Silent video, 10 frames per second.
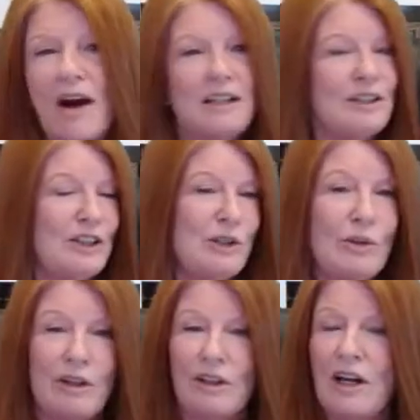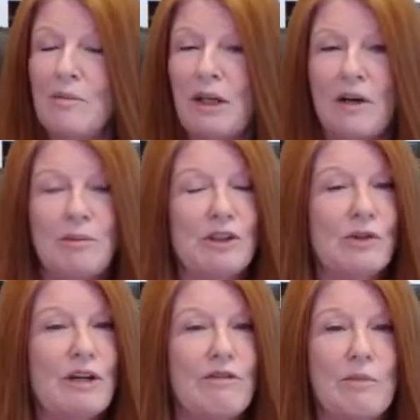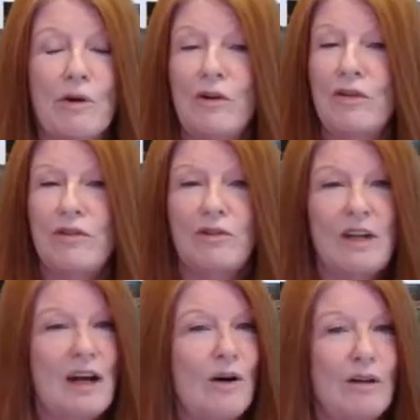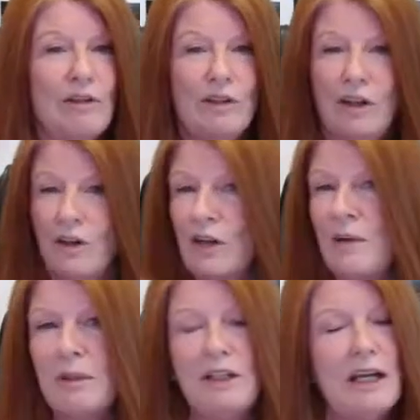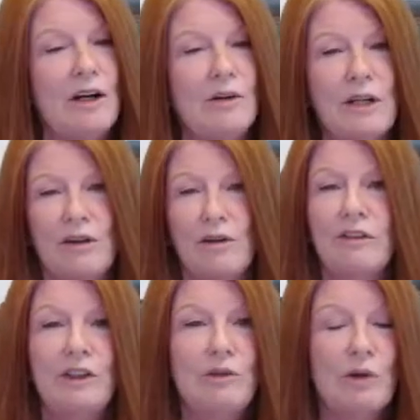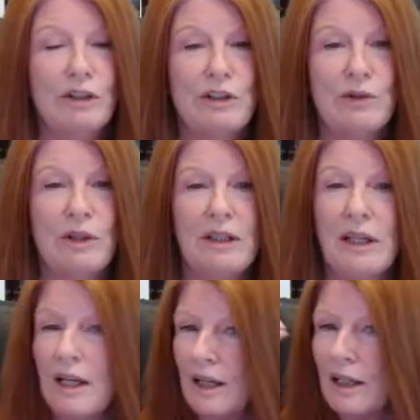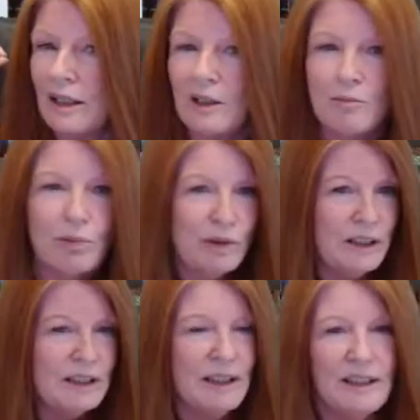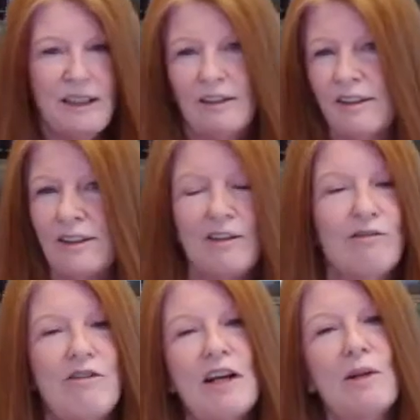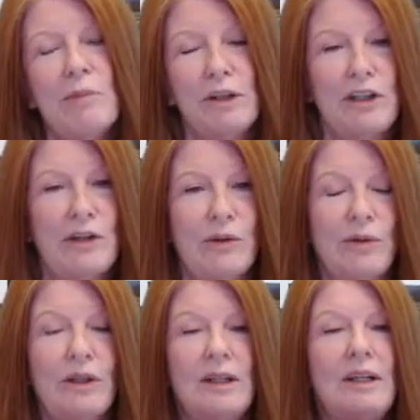I do it coming up straight from Earth, however, or coming down, however you want to do it, completely enveloping you.